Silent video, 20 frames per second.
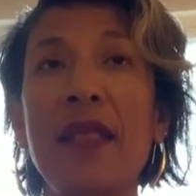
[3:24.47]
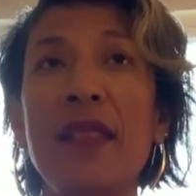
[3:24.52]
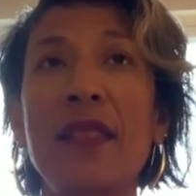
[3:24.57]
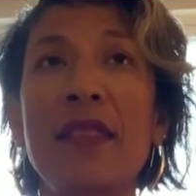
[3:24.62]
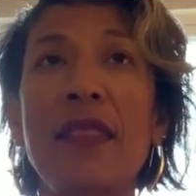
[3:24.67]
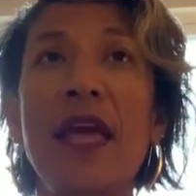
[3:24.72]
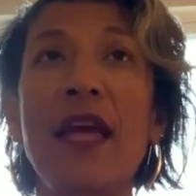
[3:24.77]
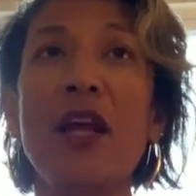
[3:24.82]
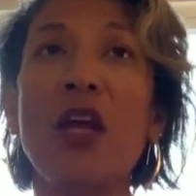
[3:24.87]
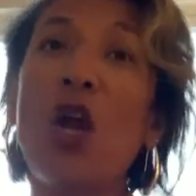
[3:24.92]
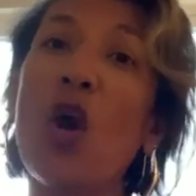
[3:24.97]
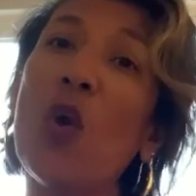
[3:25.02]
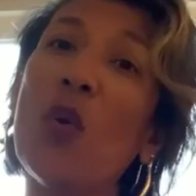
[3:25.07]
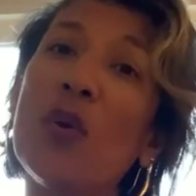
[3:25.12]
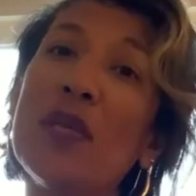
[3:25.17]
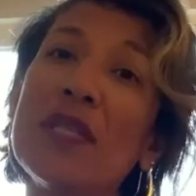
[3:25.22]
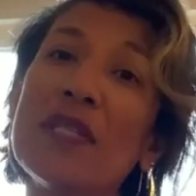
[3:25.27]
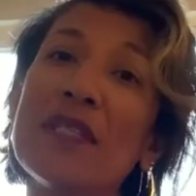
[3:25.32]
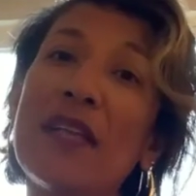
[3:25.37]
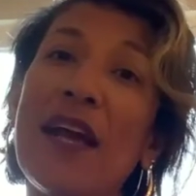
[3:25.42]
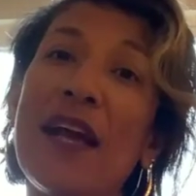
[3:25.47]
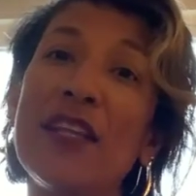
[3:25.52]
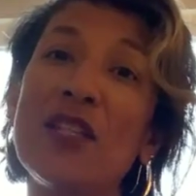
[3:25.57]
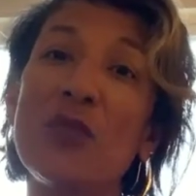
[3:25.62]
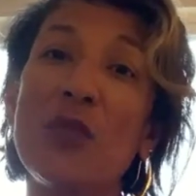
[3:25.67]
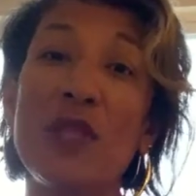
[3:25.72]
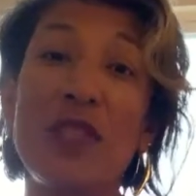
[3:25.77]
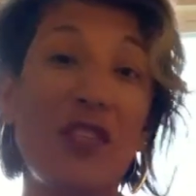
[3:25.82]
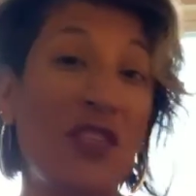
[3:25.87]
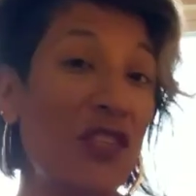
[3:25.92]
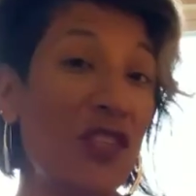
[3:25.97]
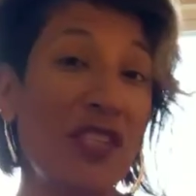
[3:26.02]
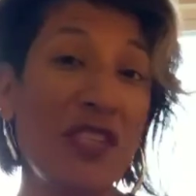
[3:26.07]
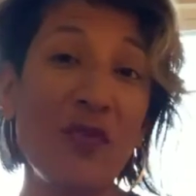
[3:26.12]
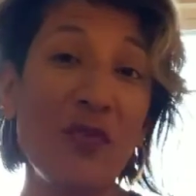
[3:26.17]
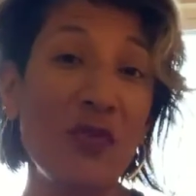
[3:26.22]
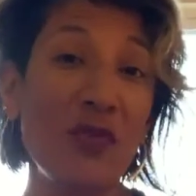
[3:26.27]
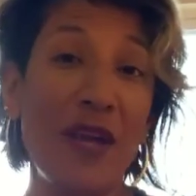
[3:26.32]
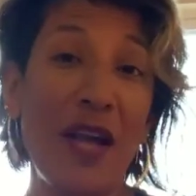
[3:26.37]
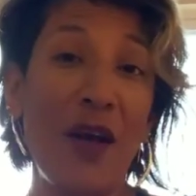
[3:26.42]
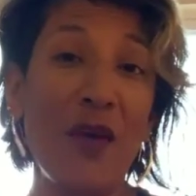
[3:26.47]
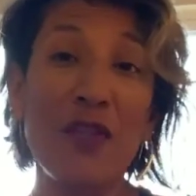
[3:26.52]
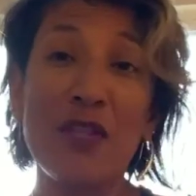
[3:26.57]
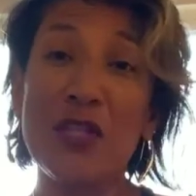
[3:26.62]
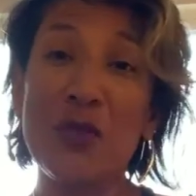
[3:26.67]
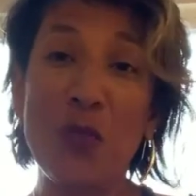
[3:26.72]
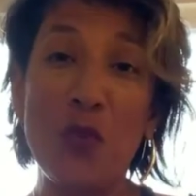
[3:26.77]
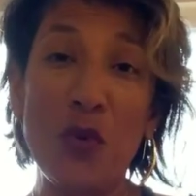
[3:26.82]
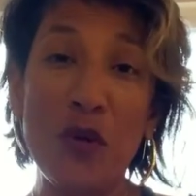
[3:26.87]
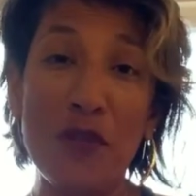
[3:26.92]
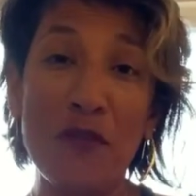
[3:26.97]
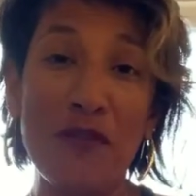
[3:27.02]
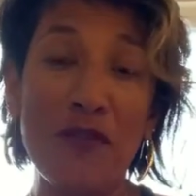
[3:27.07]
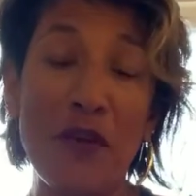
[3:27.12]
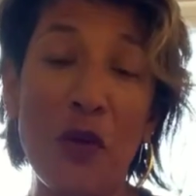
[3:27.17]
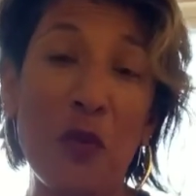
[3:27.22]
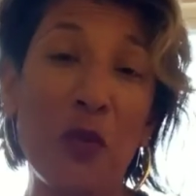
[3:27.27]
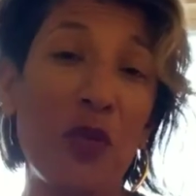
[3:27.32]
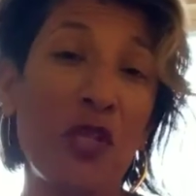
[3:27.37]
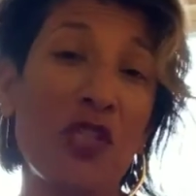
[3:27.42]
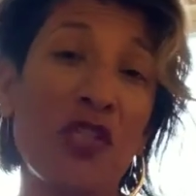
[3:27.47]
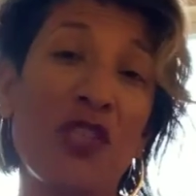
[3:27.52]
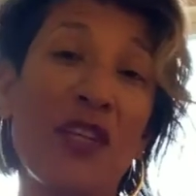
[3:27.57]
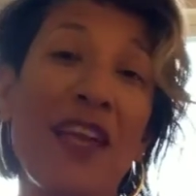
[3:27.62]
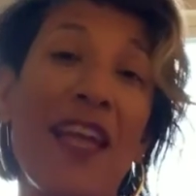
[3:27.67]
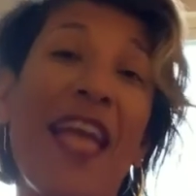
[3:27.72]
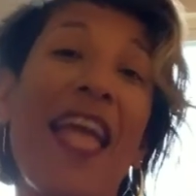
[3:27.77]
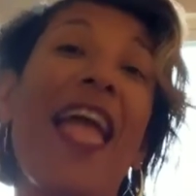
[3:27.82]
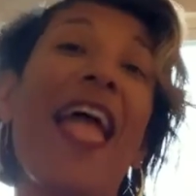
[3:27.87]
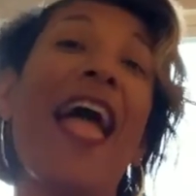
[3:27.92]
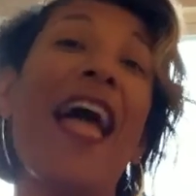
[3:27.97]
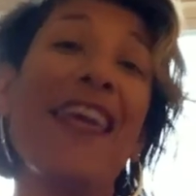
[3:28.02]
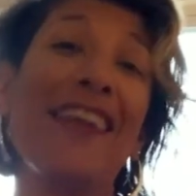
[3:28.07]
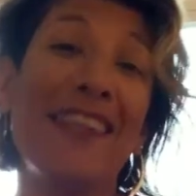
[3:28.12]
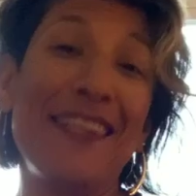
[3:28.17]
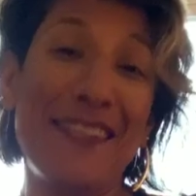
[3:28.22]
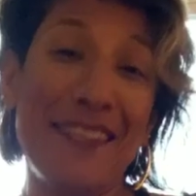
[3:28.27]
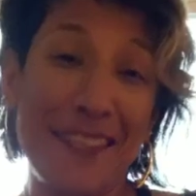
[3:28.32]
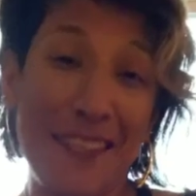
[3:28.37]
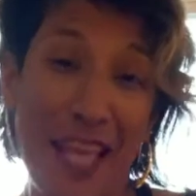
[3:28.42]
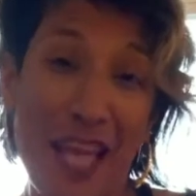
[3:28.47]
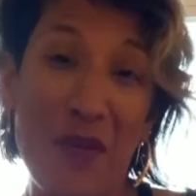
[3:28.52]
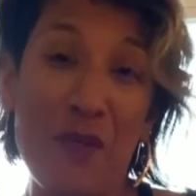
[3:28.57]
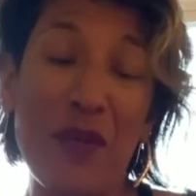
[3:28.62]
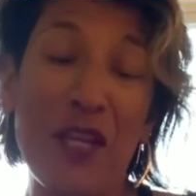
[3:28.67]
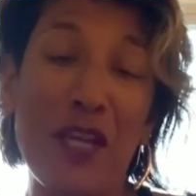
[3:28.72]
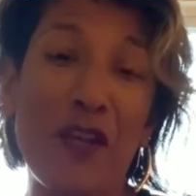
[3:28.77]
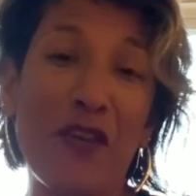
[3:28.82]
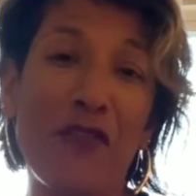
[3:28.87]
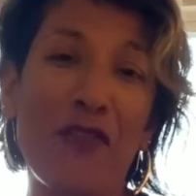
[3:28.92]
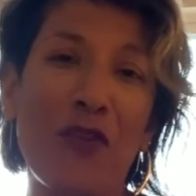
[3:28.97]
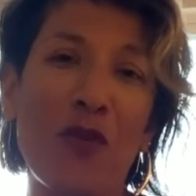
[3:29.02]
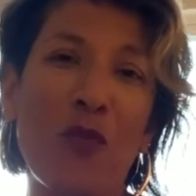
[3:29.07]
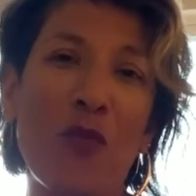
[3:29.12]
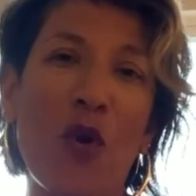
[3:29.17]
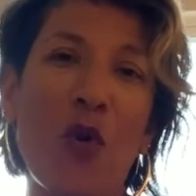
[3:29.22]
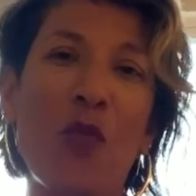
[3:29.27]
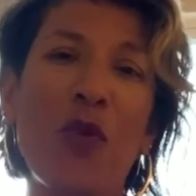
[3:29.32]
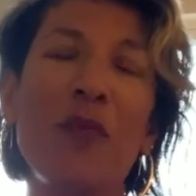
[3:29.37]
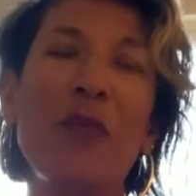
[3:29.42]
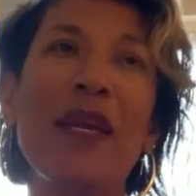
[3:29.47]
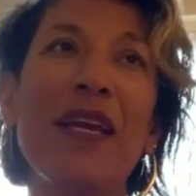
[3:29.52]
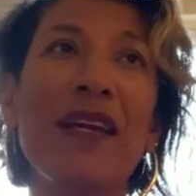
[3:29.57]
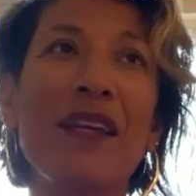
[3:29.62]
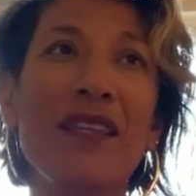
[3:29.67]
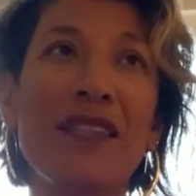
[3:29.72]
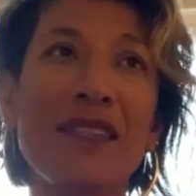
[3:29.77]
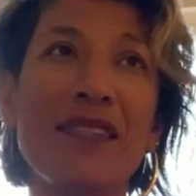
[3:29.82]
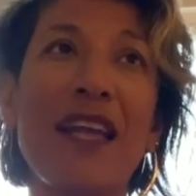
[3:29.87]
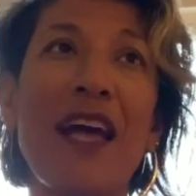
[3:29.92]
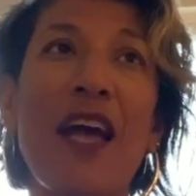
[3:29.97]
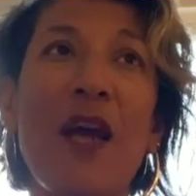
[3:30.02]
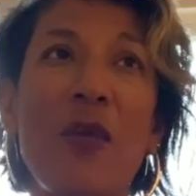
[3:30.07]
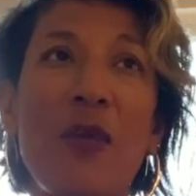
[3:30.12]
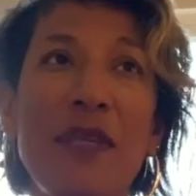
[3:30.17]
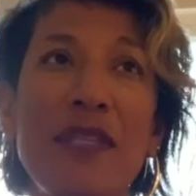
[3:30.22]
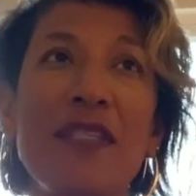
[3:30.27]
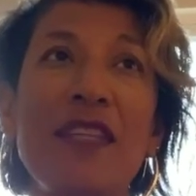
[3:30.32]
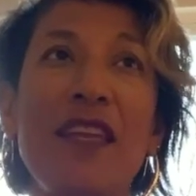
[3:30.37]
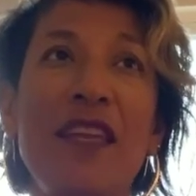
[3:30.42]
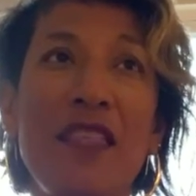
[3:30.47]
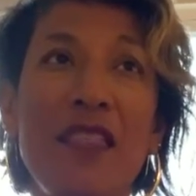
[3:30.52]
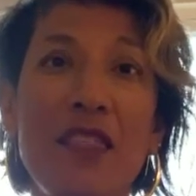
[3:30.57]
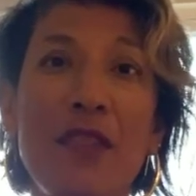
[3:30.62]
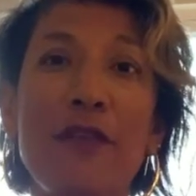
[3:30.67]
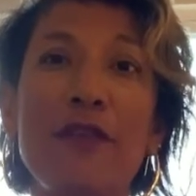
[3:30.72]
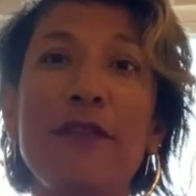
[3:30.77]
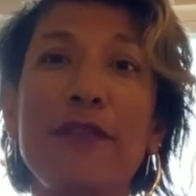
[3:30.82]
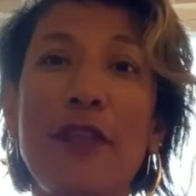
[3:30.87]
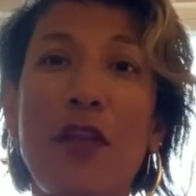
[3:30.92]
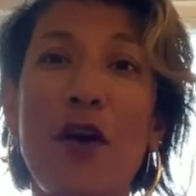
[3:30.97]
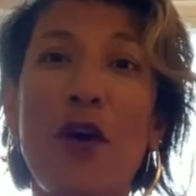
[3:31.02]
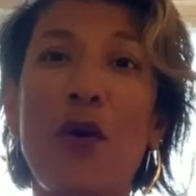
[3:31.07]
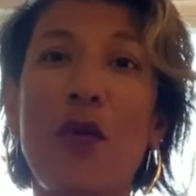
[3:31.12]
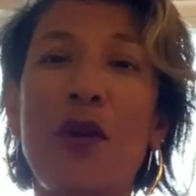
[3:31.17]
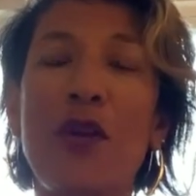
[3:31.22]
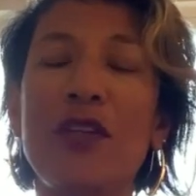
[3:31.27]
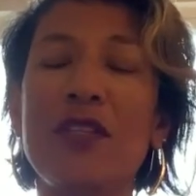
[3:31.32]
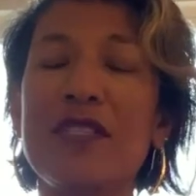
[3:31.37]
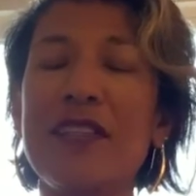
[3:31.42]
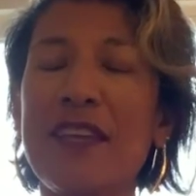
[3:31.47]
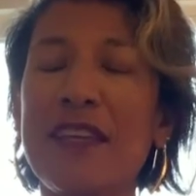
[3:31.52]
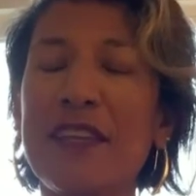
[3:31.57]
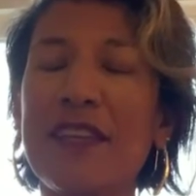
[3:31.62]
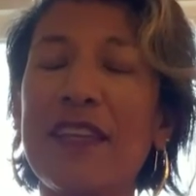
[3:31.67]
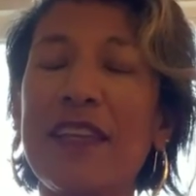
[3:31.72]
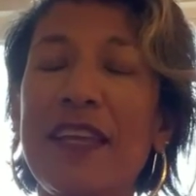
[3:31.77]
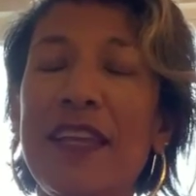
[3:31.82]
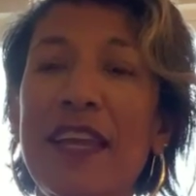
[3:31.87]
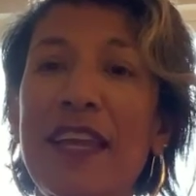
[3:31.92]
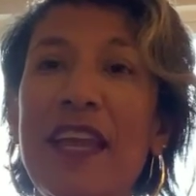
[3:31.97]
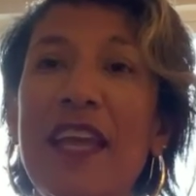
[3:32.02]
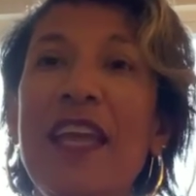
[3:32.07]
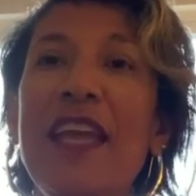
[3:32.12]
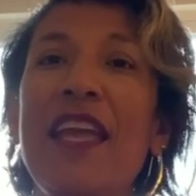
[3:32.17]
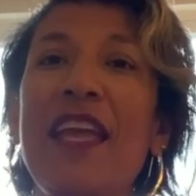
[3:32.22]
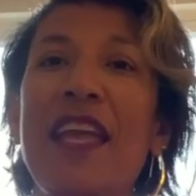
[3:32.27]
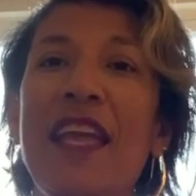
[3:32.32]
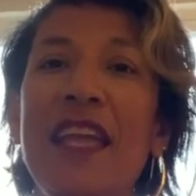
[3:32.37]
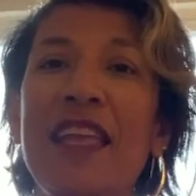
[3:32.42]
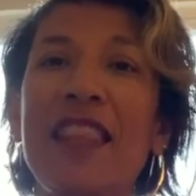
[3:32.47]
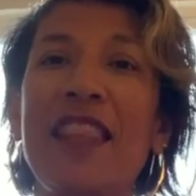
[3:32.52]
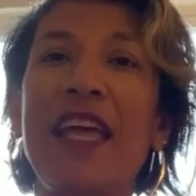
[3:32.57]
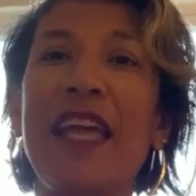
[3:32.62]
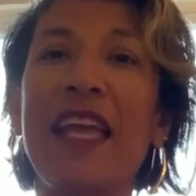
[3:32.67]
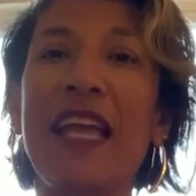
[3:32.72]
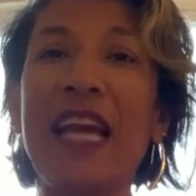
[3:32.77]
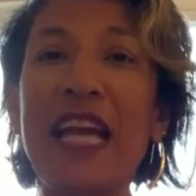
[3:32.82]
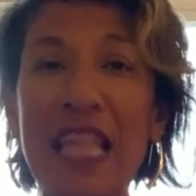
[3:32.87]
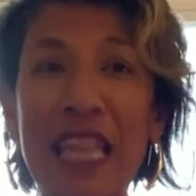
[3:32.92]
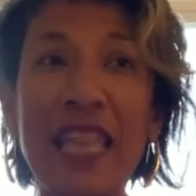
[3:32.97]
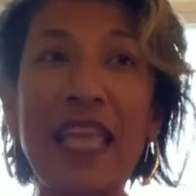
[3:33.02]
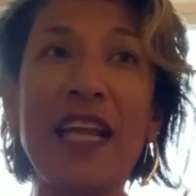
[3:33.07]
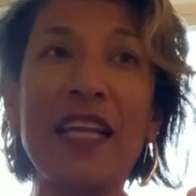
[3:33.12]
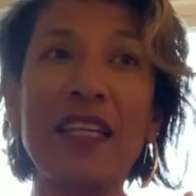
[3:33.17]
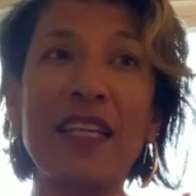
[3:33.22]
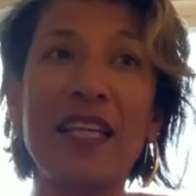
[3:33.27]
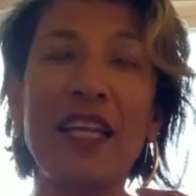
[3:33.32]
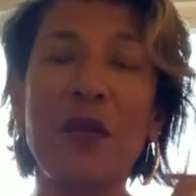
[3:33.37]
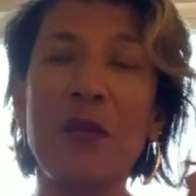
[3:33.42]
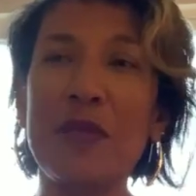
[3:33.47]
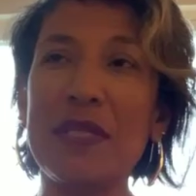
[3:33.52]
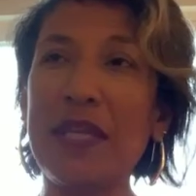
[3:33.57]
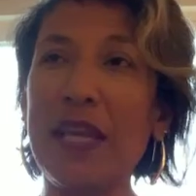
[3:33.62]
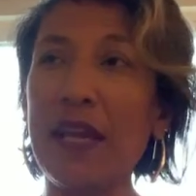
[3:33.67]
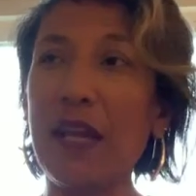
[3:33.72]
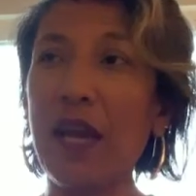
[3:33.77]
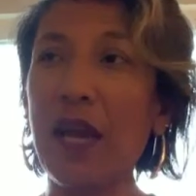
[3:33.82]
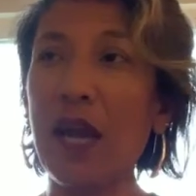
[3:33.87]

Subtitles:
that coincides with just how this morning felt, which added to that meaningful moment, because I was in the flow and suddenly it like clicked. It was like,